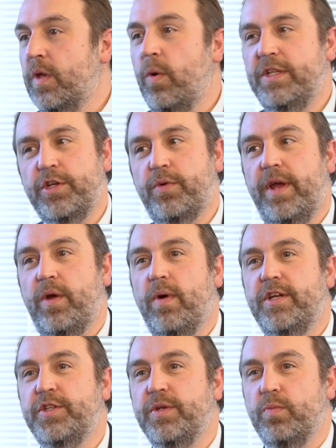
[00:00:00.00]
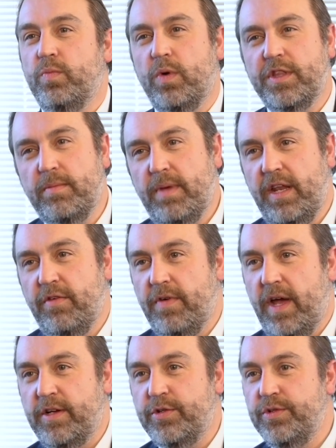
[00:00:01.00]
It's a great question. What the
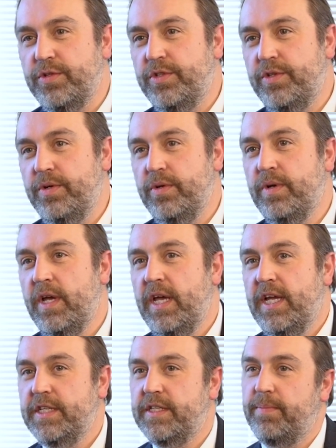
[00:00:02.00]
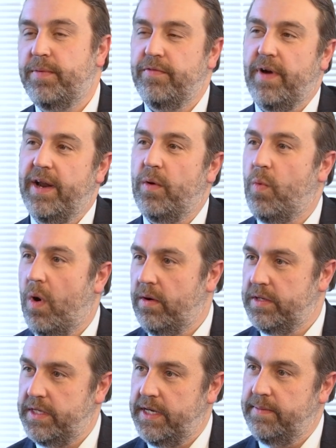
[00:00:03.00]
manufacturers do is they provide a
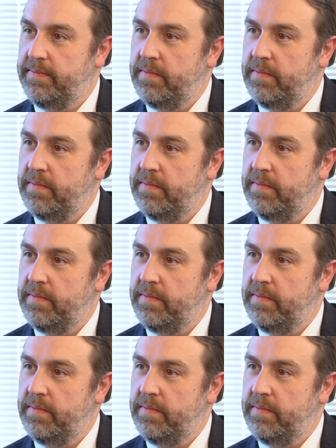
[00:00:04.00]
warranty.